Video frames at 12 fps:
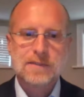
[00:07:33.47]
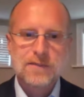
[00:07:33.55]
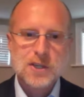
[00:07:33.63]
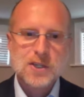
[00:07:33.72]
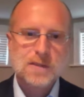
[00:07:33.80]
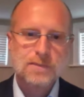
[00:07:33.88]
And
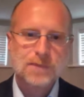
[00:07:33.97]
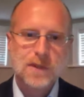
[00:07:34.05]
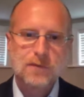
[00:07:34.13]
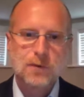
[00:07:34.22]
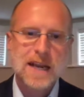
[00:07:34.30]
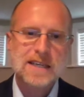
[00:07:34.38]
the vision
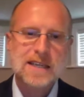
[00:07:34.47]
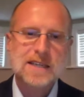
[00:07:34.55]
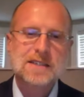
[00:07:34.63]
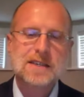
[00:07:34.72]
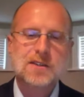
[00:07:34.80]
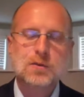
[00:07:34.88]
for
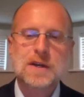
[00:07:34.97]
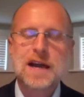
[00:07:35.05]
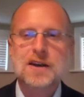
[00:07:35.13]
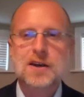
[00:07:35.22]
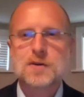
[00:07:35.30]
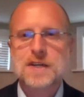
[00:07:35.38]
ATSC
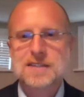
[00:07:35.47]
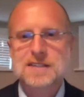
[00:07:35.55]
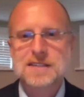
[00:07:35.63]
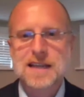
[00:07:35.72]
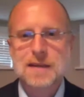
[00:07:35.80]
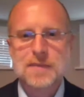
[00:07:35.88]
3.0
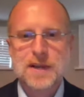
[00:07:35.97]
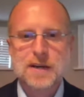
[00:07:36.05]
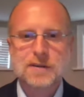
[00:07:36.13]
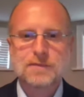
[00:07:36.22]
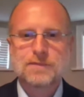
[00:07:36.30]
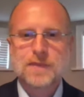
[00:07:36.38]
doesn't stop
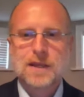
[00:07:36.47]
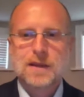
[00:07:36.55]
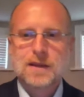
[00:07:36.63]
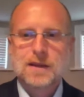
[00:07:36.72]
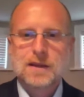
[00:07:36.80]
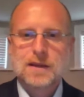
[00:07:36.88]
there.
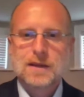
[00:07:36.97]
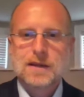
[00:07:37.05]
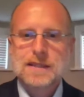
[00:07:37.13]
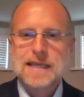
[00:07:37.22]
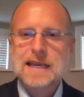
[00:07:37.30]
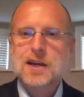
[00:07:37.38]

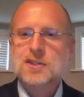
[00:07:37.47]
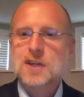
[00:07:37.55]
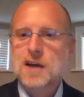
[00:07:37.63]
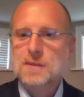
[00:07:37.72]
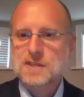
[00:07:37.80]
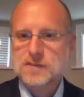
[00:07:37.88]
Take
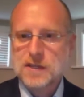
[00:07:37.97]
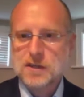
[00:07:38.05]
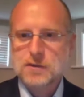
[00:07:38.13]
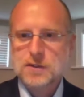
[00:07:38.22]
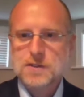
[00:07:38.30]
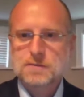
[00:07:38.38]
autonomous
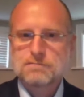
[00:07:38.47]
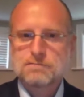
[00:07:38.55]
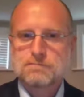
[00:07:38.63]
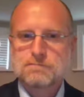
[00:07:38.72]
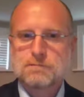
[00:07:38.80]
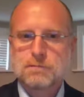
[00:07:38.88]
vehicles.
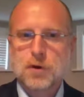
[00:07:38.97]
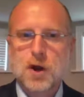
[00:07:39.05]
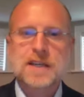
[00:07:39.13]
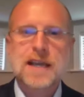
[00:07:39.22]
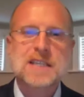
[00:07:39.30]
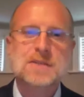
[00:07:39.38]

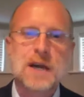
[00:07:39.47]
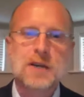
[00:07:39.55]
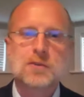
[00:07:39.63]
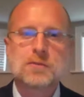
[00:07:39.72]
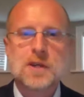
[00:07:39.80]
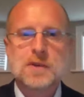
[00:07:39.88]
Broadcast
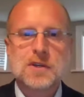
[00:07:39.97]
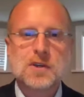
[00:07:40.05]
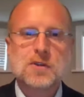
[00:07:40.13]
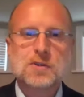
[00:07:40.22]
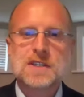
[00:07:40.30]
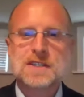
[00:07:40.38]
spectrum could be
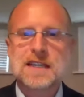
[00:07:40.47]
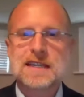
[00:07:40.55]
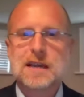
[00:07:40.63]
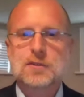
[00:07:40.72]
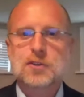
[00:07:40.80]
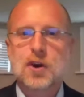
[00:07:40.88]
used to
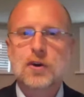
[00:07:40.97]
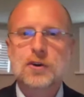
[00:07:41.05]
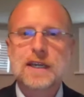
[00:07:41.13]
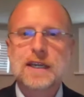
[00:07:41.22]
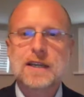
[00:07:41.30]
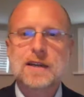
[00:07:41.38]
send out
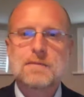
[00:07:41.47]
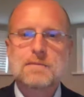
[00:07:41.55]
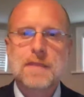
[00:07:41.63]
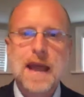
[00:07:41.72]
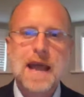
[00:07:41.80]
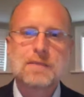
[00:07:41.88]
targeted
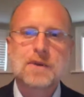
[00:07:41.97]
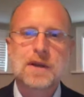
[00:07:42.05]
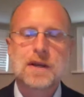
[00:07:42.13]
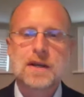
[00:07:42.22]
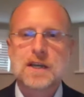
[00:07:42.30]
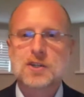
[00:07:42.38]

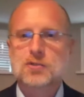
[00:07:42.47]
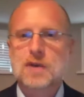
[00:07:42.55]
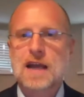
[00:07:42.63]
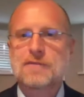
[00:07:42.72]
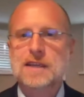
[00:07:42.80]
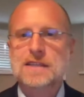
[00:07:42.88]
map and
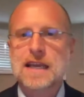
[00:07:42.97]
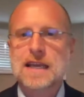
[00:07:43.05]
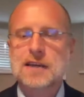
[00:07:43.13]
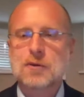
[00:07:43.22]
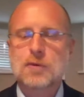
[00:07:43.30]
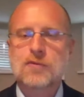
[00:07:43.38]
traffic
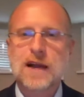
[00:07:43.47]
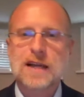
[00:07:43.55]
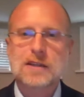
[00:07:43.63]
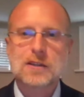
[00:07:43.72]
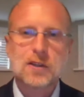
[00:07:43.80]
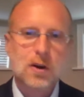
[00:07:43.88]
data or
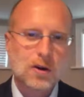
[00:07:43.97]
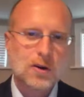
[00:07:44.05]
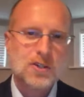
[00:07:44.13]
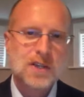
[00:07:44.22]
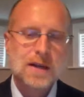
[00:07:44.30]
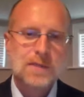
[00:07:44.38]
provide
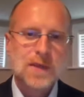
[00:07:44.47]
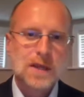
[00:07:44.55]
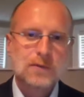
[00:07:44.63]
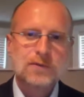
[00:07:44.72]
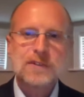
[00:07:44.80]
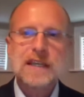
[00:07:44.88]
large
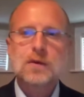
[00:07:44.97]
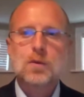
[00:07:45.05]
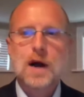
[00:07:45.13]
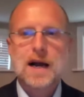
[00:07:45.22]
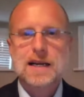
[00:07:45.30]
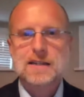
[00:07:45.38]

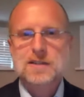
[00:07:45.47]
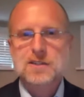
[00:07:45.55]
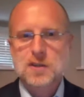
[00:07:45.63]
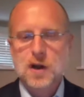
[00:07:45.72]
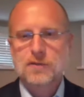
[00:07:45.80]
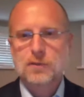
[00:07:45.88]
fleet-wide
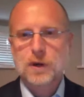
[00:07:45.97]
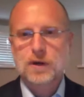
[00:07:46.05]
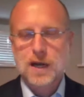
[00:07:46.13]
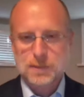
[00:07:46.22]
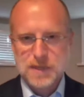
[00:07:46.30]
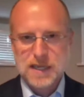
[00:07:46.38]

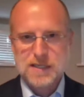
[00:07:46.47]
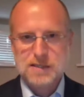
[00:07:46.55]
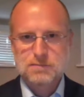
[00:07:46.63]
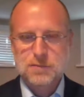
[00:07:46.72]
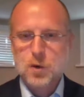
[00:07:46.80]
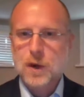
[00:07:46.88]
software
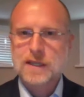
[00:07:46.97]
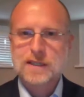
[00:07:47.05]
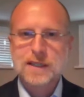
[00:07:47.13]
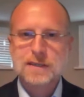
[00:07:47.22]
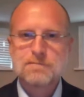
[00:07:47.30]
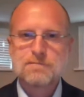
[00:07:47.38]
updates
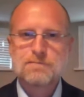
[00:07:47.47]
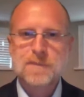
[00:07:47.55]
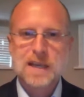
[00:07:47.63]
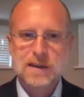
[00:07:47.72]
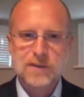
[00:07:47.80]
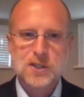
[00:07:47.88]
quickly
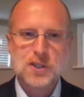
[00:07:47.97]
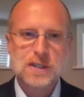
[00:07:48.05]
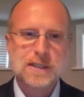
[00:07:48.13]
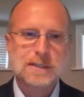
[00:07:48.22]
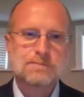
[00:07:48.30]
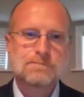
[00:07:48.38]
and
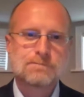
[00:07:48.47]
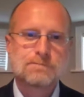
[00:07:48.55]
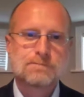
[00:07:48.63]
efficiently.